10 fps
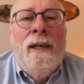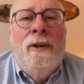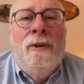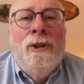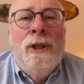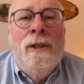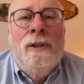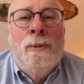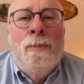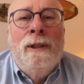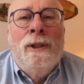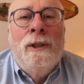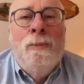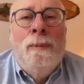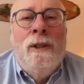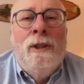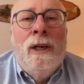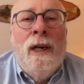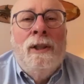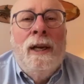Are you saying that suppressing speech
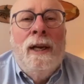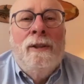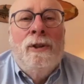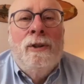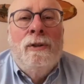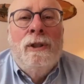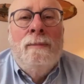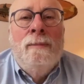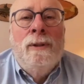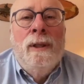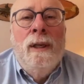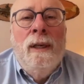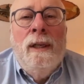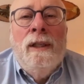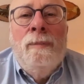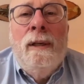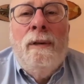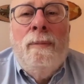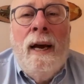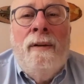is not the answer? That seems to me
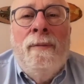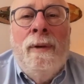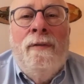to have